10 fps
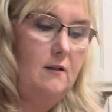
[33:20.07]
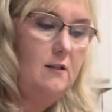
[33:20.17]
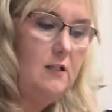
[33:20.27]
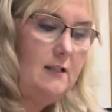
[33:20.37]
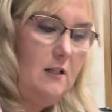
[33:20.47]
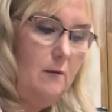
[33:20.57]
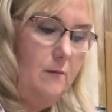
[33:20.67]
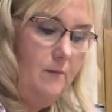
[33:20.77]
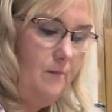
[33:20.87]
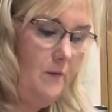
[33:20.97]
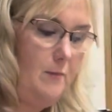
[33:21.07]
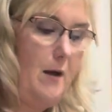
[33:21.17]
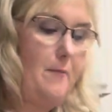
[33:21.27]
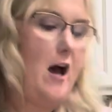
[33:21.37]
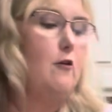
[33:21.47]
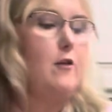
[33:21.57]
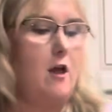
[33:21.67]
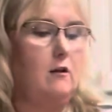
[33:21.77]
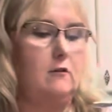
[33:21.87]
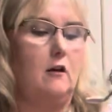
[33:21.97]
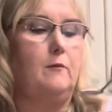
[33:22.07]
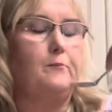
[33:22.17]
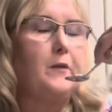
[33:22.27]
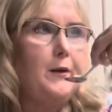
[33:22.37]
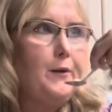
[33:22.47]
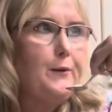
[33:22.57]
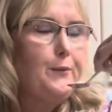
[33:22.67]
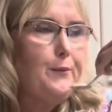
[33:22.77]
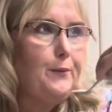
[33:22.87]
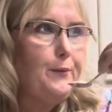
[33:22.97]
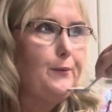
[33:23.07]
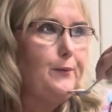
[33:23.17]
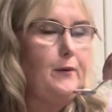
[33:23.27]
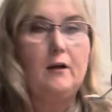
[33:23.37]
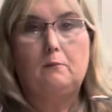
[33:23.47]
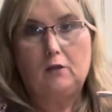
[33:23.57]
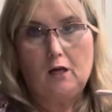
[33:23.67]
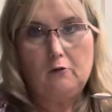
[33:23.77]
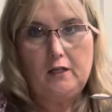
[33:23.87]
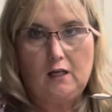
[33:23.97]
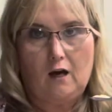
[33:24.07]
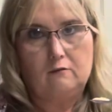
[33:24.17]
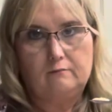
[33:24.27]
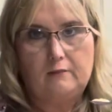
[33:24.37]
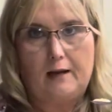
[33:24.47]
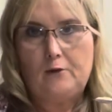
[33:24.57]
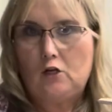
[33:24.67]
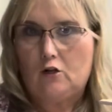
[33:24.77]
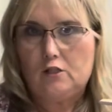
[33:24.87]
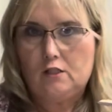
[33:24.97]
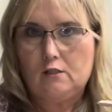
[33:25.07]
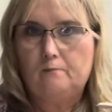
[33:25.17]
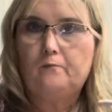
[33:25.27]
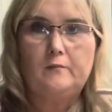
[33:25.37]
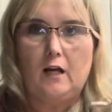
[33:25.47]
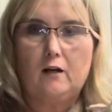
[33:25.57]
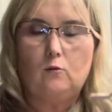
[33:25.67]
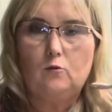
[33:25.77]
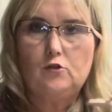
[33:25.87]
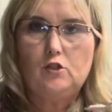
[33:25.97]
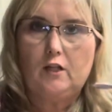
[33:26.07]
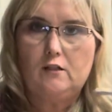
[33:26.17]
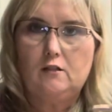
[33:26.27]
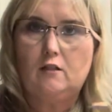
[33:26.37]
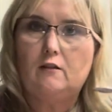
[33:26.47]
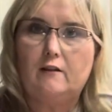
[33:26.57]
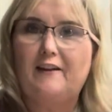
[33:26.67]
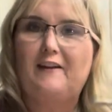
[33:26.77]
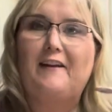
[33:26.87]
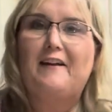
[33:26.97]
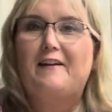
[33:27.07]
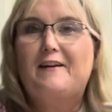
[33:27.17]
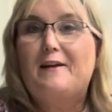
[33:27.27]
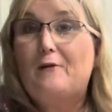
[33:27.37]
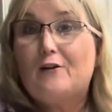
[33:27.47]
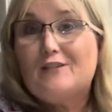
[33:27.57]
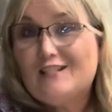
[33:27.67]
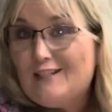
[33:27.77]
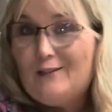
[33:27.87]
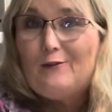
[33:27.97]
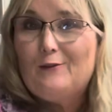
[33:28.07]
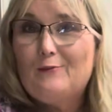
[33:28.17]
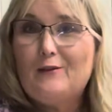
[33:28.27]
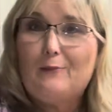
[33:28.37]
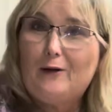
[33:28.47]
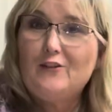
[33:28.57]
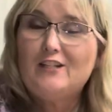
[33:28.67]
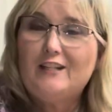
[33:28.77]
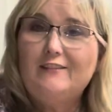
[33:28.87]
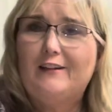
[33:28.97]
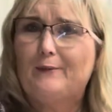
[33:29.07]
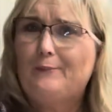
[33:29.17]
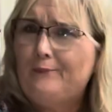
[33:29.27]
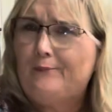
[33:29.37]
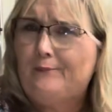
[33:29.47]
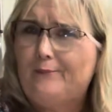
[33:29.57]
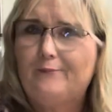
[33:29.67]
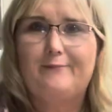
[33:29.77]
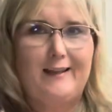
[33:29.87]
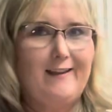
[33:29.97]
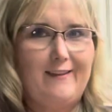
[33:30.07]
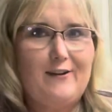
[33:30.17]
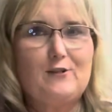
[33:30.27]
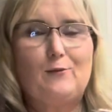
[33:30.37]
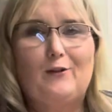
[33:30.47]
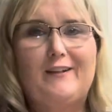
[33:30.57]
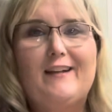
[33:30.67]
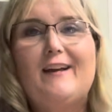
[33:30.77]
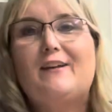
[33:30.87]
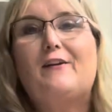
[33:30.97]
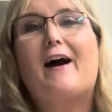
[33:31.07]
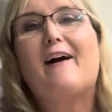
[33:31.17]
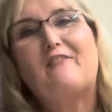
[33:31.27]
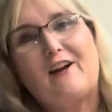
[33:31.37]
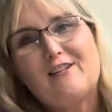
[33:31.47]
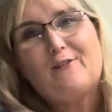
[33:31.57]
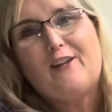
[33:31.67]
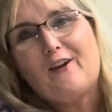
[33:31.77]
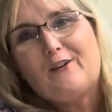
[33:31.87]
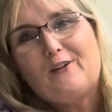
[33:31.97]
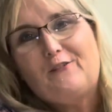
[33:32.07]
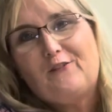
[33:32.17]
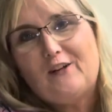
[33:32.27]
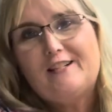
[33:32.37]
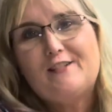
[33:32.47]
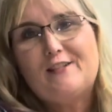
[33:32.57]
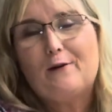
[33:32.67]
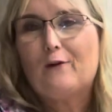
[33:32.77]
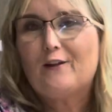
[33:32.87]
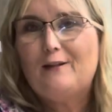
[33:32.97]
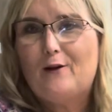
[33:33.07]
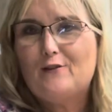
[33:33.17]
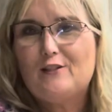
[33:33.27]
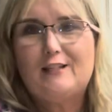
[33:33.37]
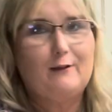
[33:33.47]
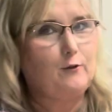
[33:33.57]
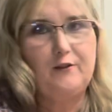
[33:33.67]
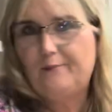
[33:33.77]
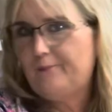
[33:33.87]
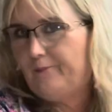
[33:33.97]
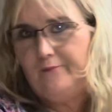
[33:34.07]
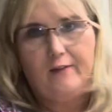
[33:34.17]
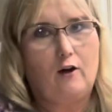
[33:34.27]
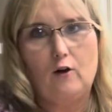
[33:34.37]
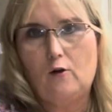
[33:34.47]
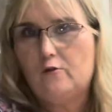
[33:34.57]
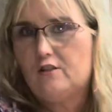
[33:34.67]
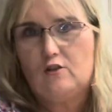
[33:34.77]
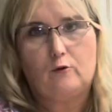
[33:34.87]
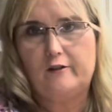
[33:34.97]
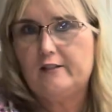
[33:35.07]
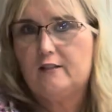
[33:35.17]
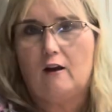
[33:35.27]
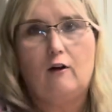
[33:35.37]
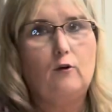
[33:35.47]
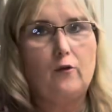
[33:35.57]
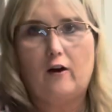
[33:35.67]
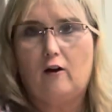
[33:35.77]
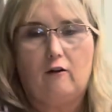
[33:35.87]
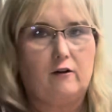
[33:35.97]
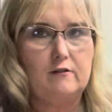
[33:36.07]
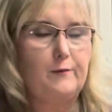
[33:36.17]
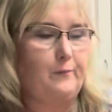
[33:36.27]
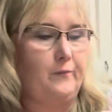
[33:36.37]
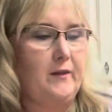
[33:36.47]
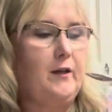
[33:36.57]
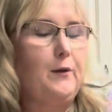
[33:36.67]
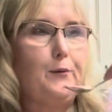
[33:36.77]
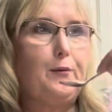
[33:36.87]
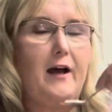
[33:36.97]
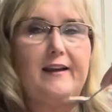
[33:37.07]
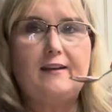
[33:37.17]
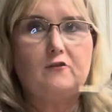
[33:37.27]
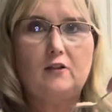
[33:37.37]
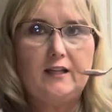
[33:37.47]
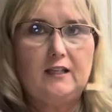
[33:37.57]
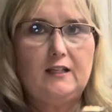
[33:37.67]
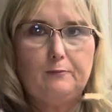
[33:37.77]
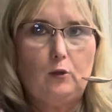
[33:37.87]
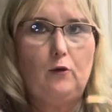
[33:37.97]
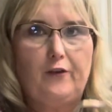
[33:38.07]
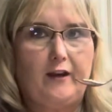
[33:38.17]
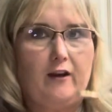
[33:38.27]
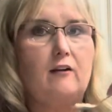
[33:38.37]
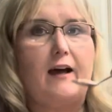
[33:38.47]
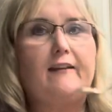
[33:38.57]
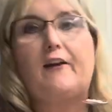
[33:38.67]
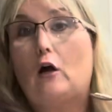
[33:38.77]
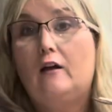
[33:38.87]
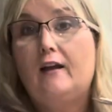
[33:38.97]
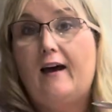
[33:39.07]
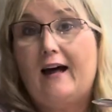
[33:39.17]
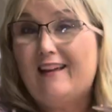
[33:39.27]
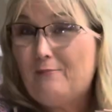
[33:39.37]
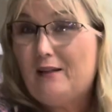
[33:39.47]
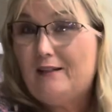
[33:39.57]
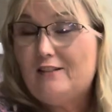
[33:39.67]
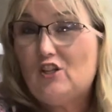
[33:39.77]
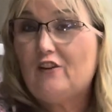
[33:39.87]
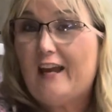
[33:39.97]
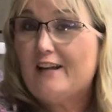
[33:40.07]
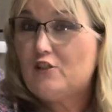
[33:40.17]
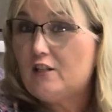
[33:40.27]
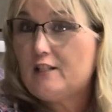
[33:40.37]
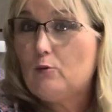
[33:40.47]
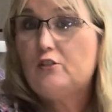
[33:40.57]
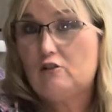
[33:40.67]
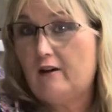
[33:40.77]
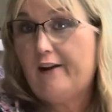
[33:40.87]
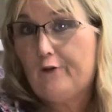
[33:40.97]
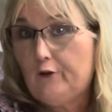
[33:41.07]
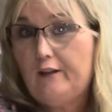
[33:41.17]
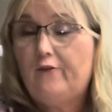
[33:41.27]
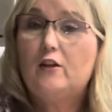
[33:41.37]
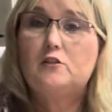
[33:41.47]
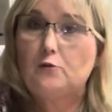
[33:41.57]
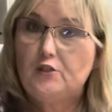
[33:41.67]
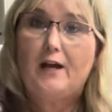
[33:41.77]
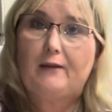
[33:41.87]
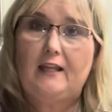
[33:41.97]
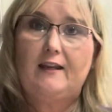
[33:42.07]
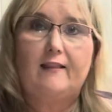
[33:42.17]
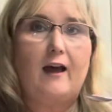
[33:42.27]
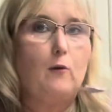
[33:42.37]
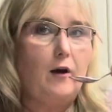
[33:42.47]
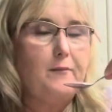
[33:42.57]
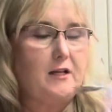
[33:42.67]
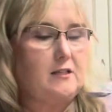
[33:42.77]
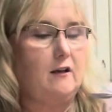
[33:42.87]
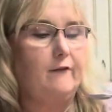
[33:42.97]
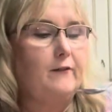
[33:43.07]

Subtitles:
tasted in my mouth. Yum. Blow it, y'all. I'm a nurse. I don't want you to go to the emergency room with a burnt tongue. There's one. I've got a lot of good friends that work in the emergency room. Oh, the stories. Oh, the horrors. I never like getting pulled there. I like geriatrics, which are elderly folks, which I'm getting that way myself.